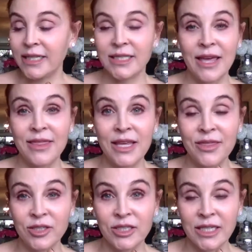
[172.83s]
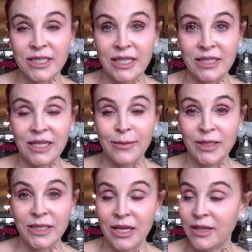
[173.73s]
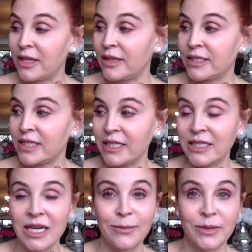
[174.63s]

And then there's a skin typing scale, then the skin type